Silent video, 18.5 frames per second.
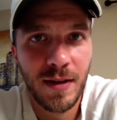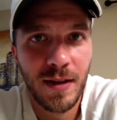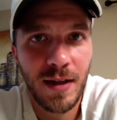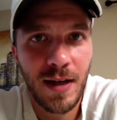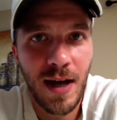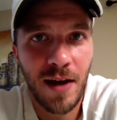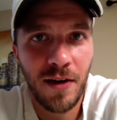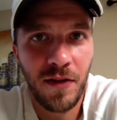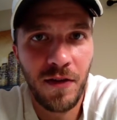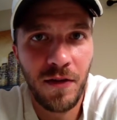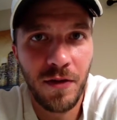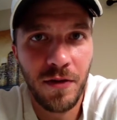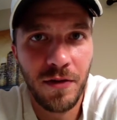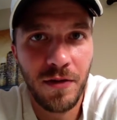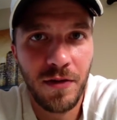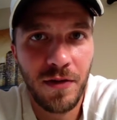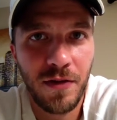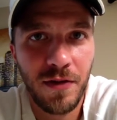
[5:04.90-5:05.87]

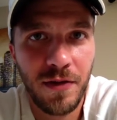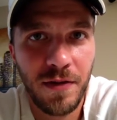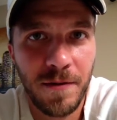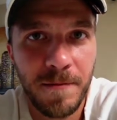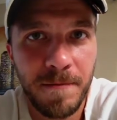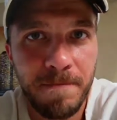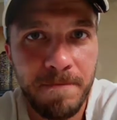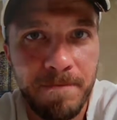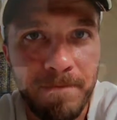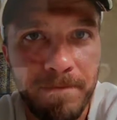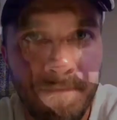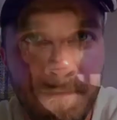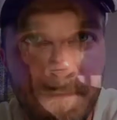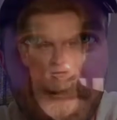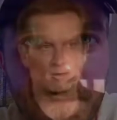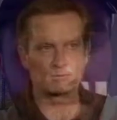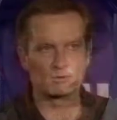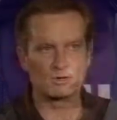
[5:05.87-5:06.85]
Consters.
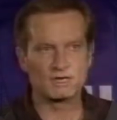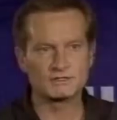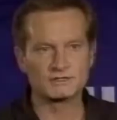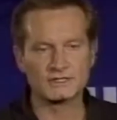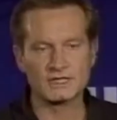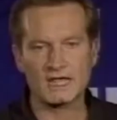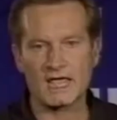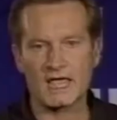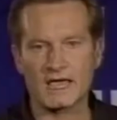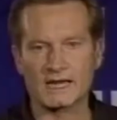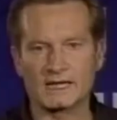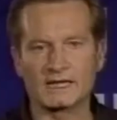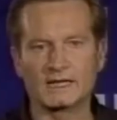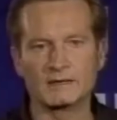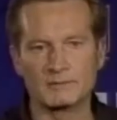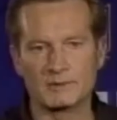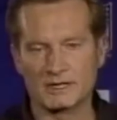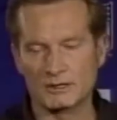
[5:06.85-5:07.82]
I'm raising the
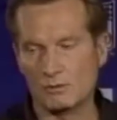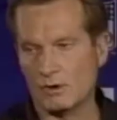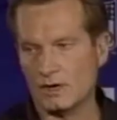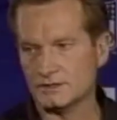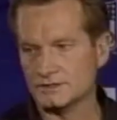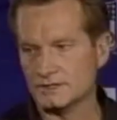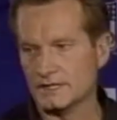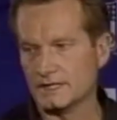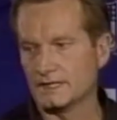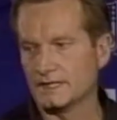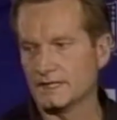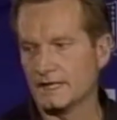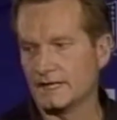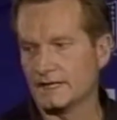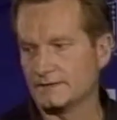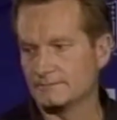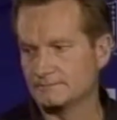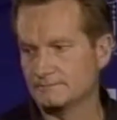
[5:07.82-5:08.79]
ante. Anybody wants in,
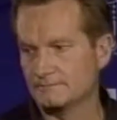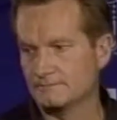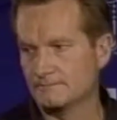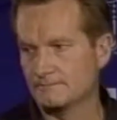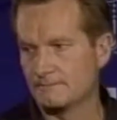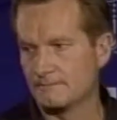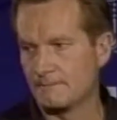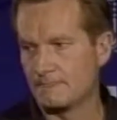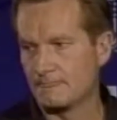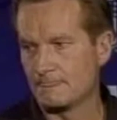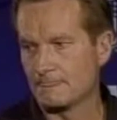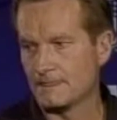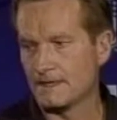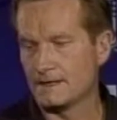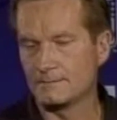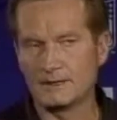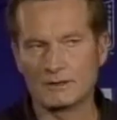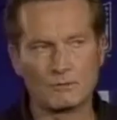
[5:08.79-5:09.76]
get in.
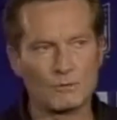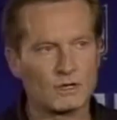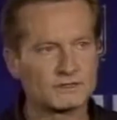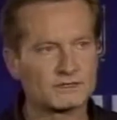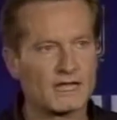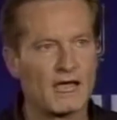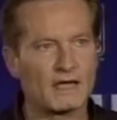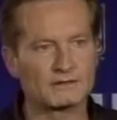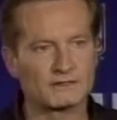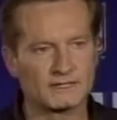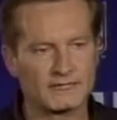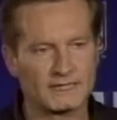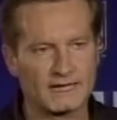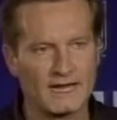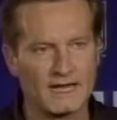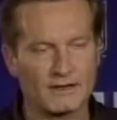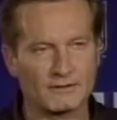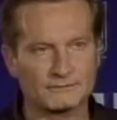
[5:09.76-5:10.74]
Anybody wants out, can
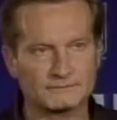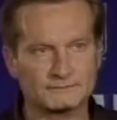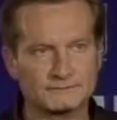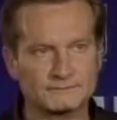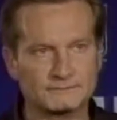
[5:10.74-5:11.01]
get out.